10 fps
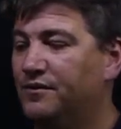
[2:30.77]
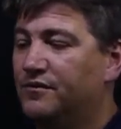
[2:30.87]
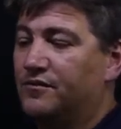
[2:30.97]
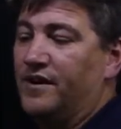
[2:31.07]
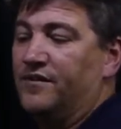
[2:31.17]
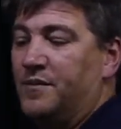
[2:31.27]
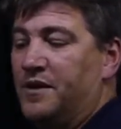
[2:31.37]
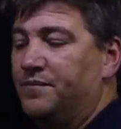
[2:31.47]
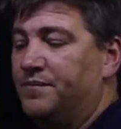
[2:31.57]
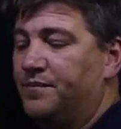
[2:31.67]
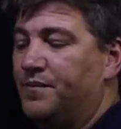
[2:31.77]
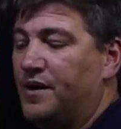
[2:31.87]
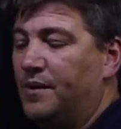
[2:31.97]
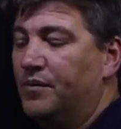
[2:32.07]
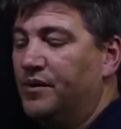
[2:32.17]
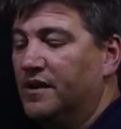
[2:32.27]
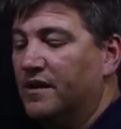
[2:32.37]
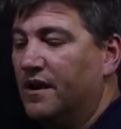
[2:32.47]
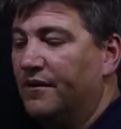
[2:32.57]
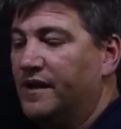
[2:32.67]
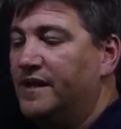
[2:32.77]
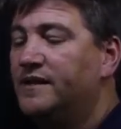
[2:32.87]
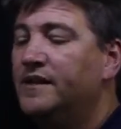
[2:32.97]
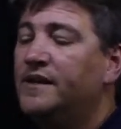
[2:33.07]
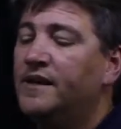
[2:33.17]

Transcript: transmit by putting a current in,